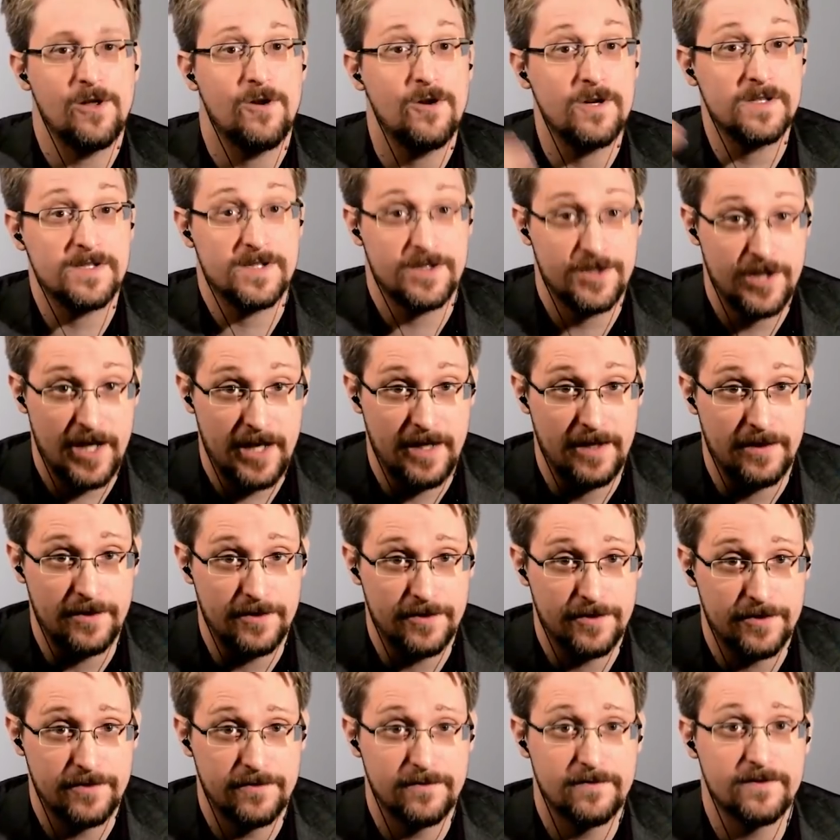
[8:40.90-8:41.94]
But laws
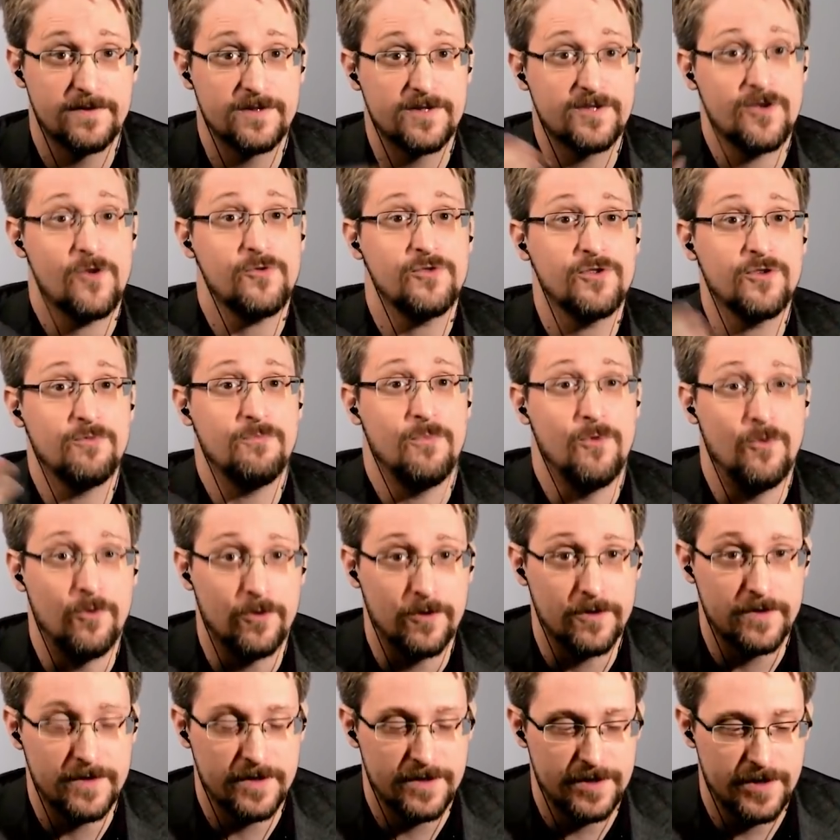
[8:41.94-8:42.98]
change. Social
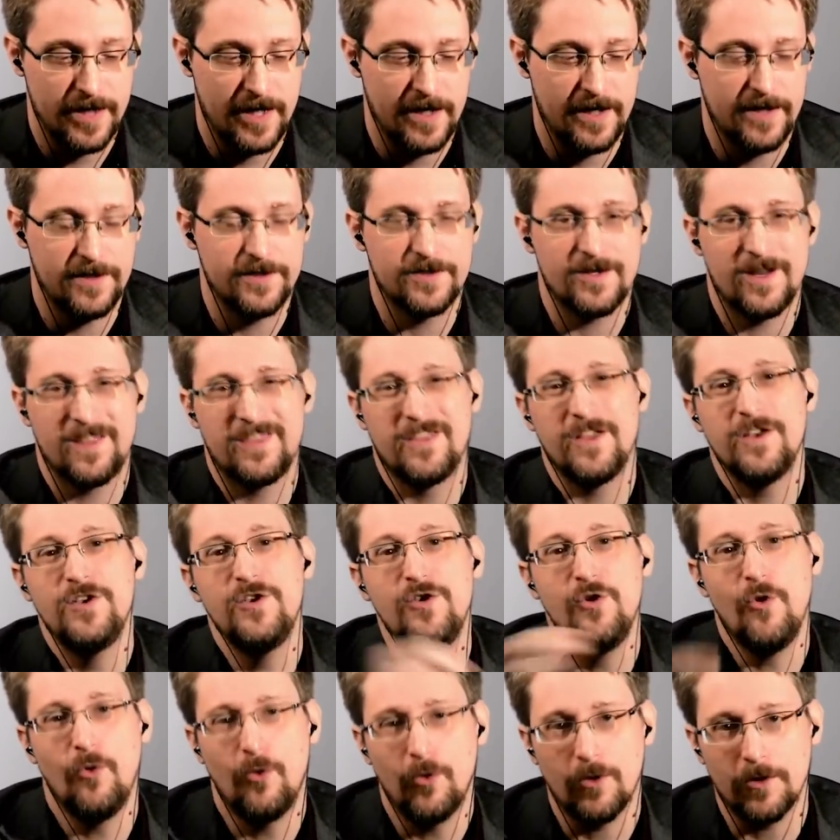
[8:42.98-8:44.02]
mores change. The
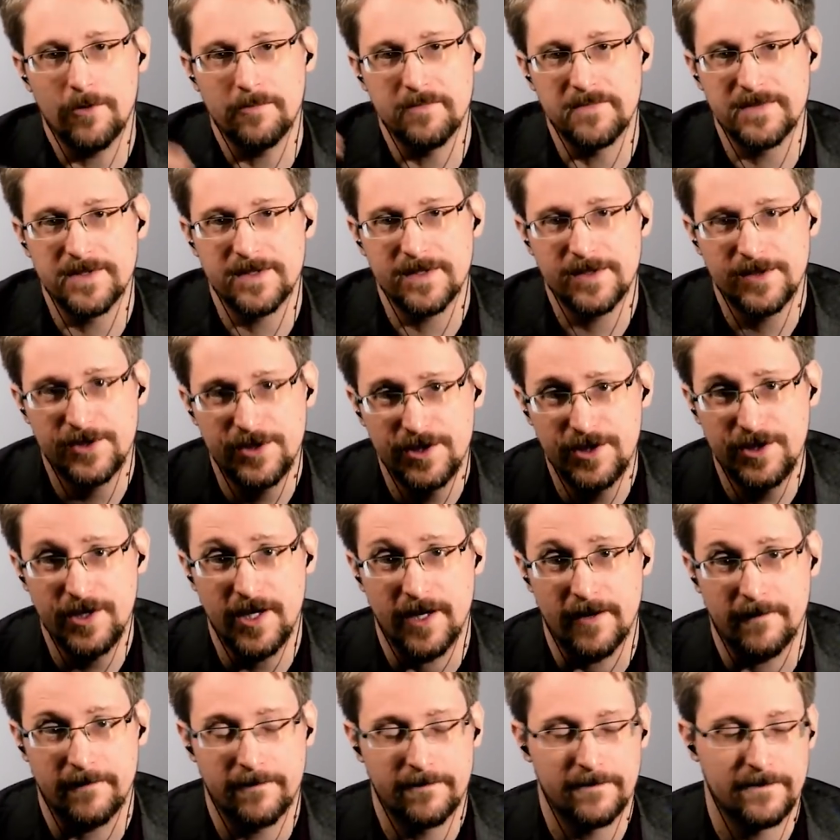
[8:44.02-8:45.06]
norms
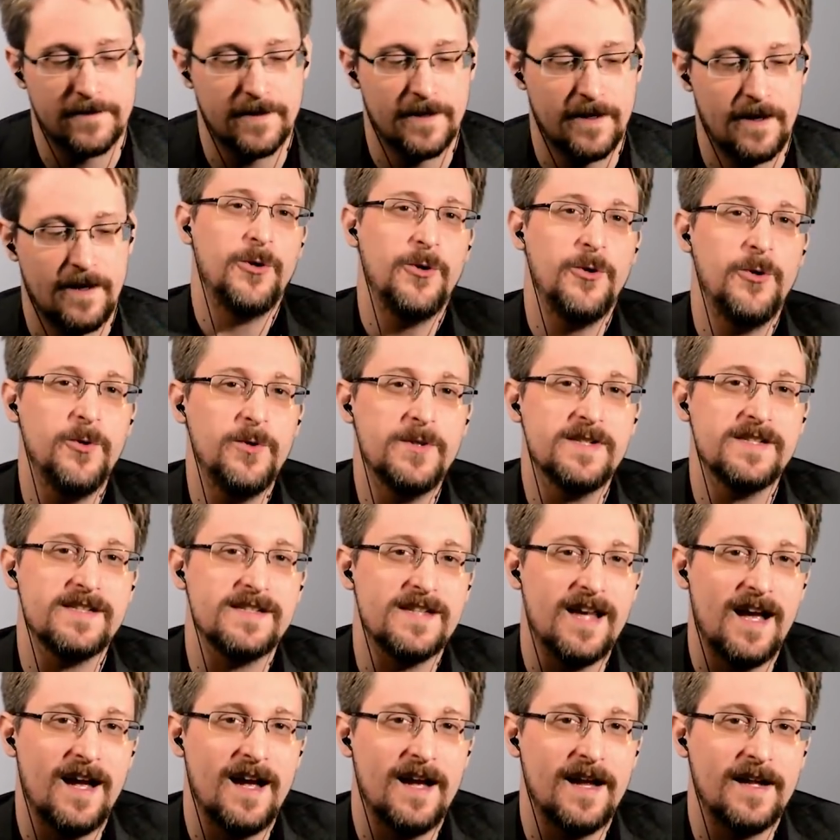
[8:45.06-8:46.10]
shift. Who
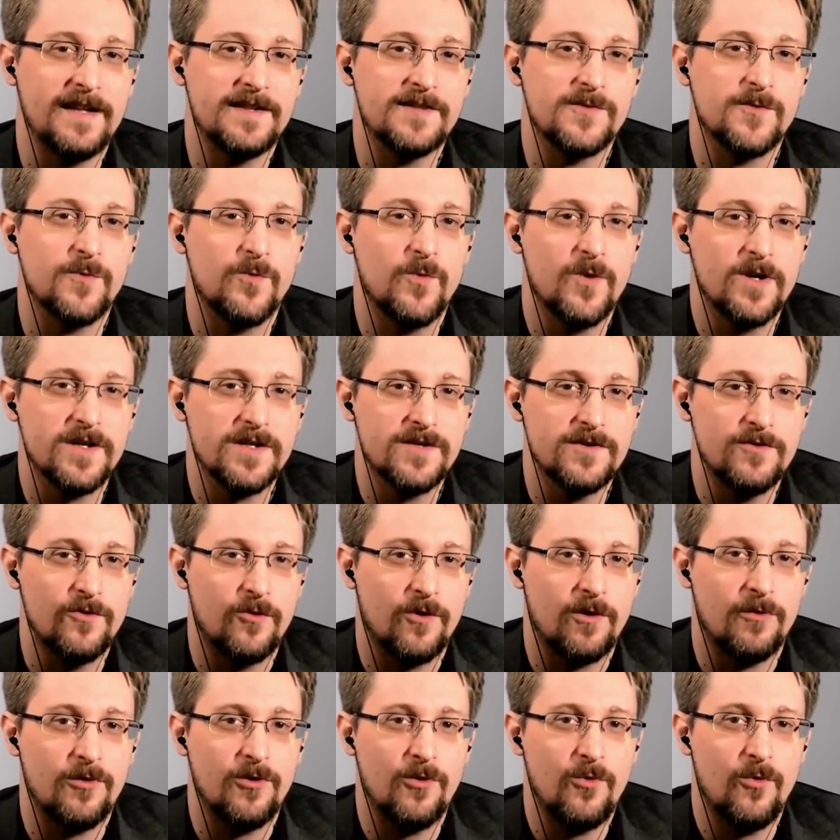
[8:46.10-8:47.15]
decides what is
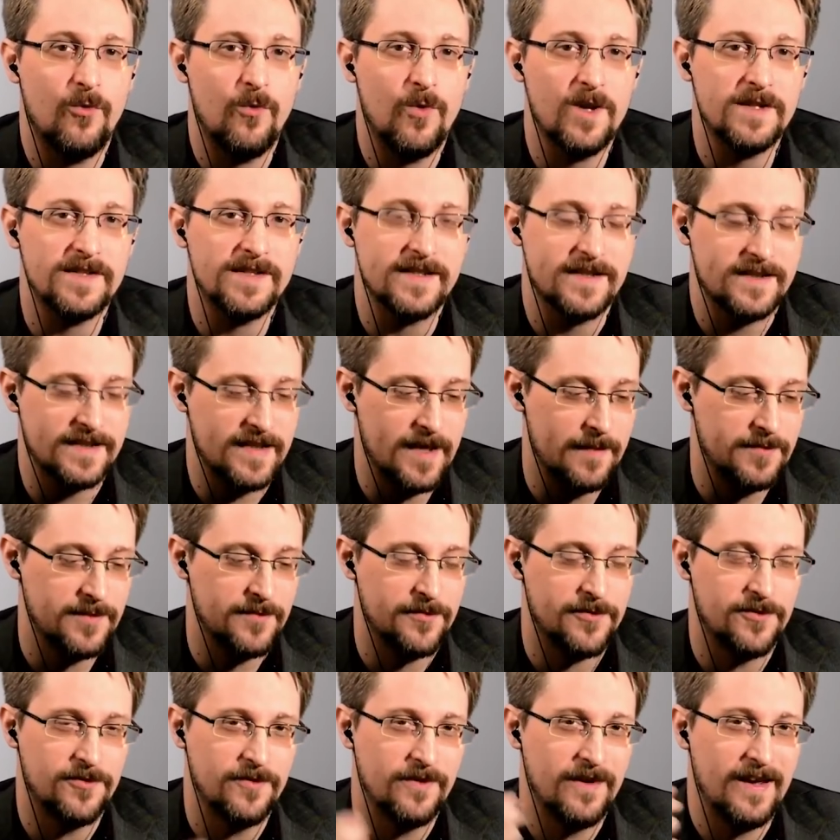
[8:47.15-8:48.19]
normal, what's
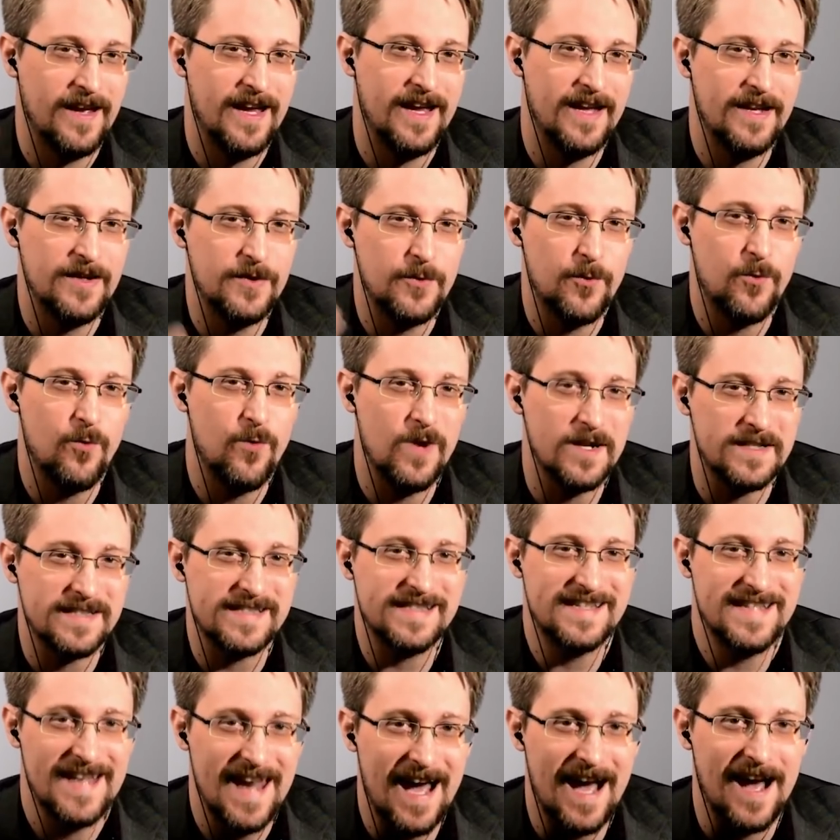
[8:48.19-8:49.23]
acceptable, and
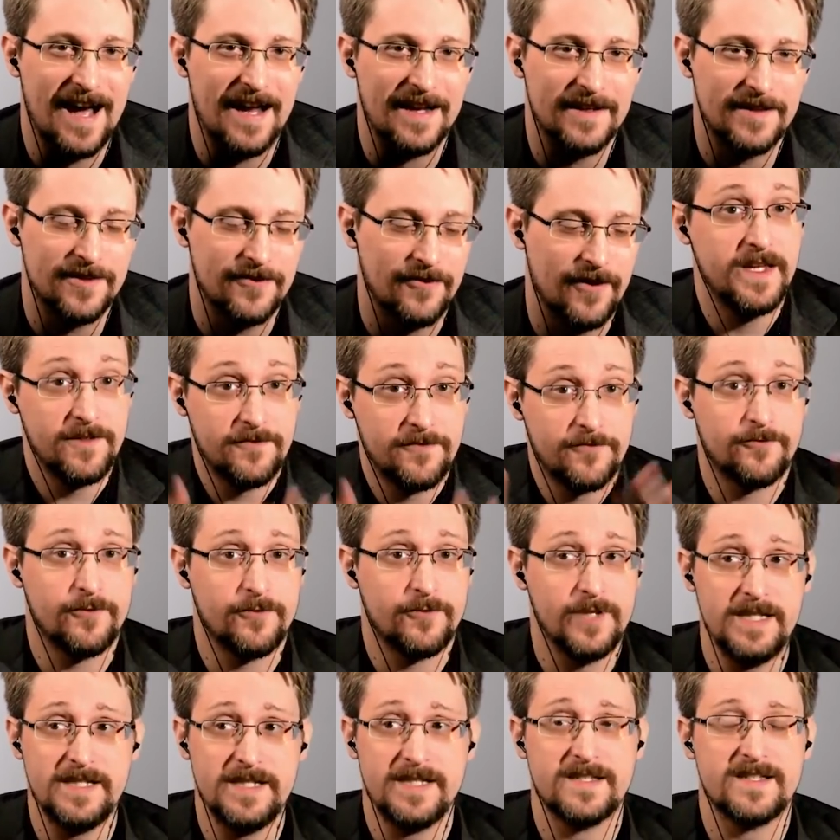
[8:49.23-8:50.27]
what's not? In a
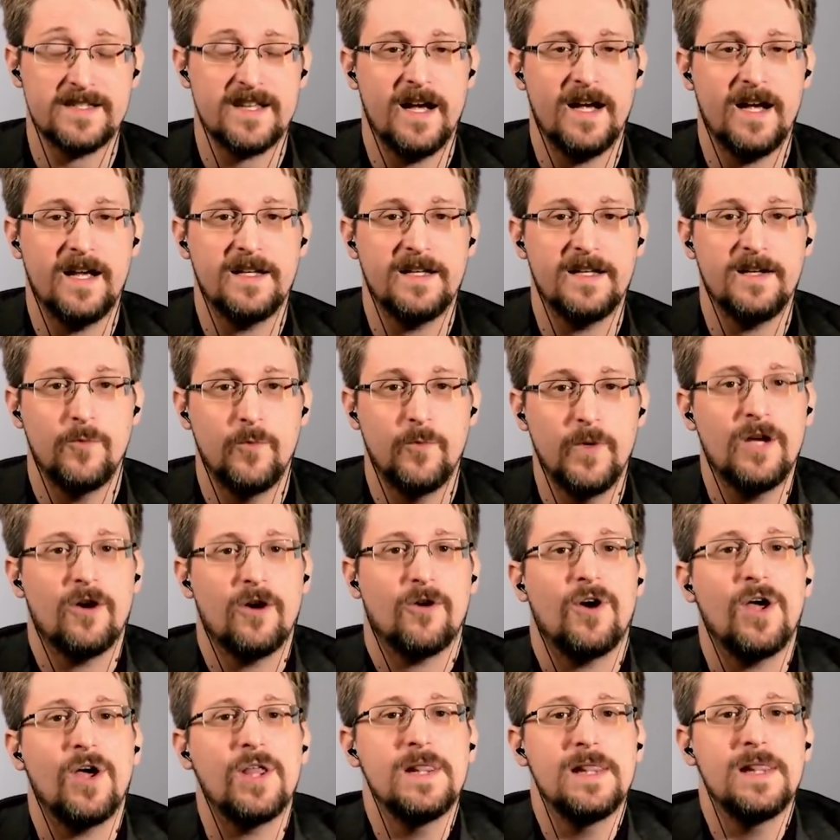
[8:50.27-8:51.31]
free society, we
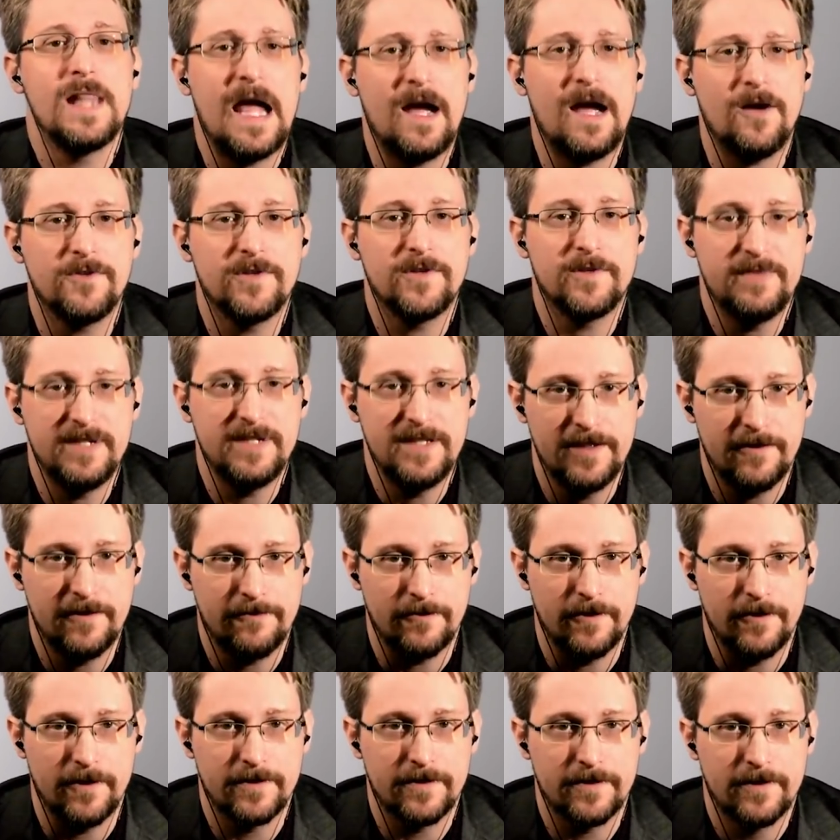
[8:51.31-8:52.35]
are allowed to be
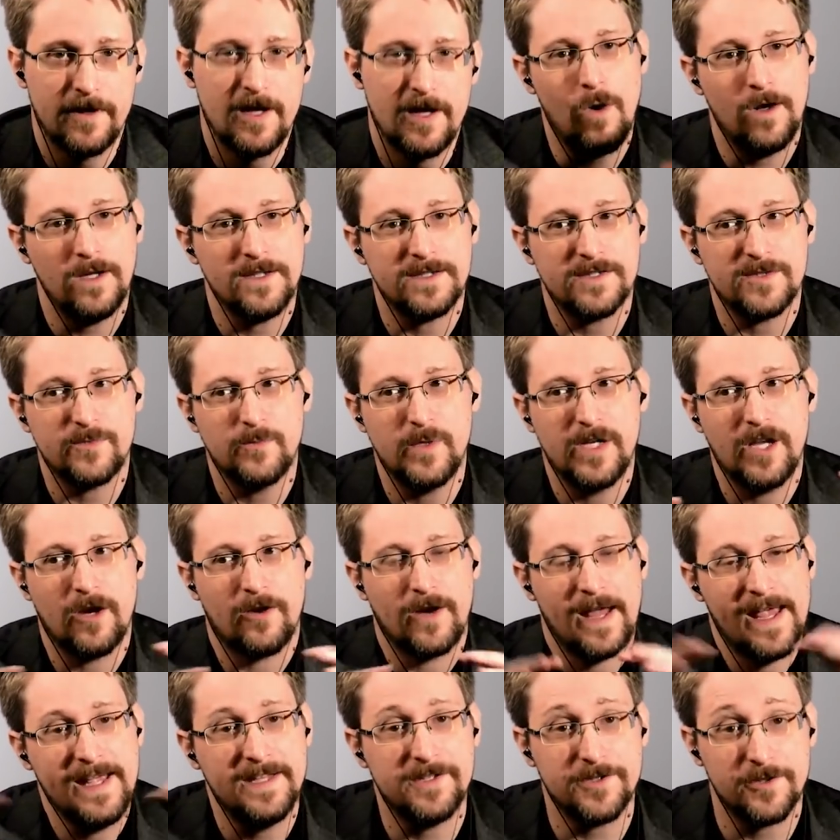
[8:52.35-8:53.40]
different. Once we
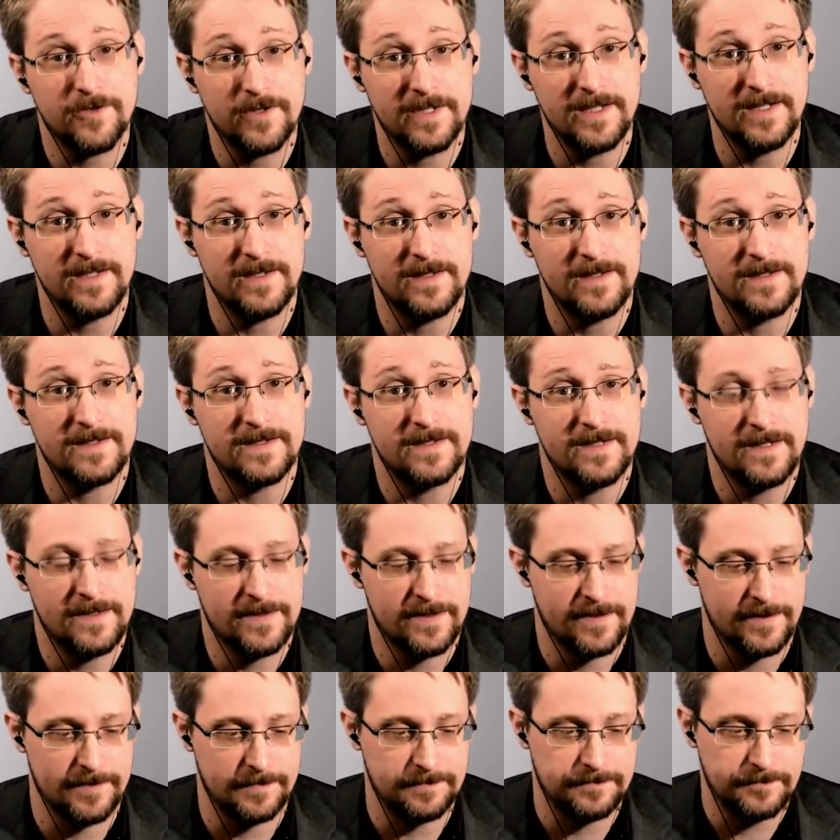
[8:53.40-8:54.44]
are entered into this
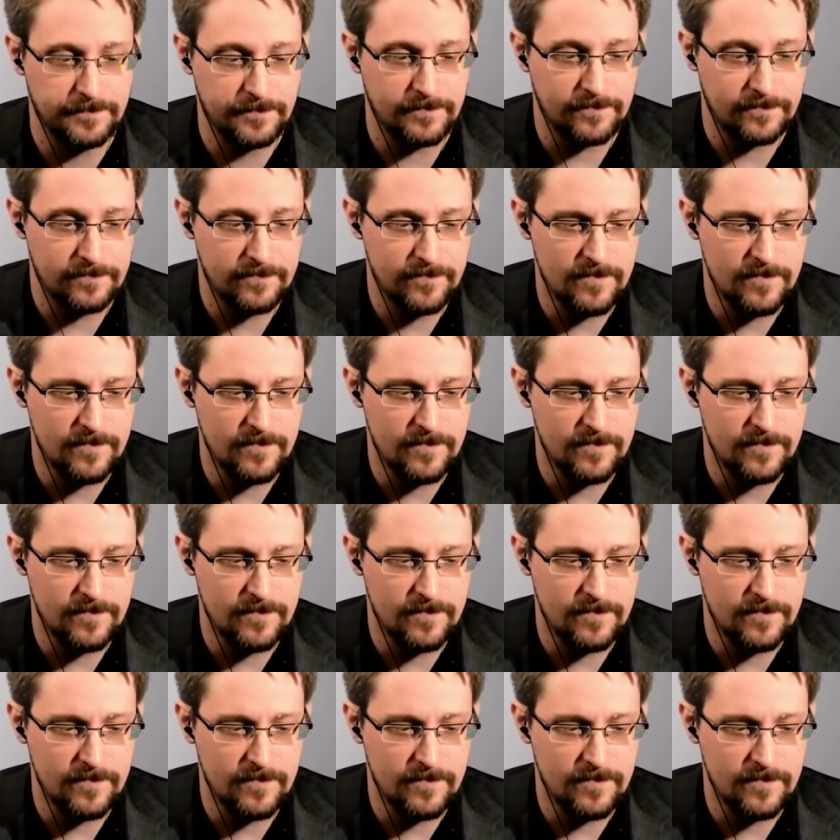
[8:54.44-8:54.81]
system,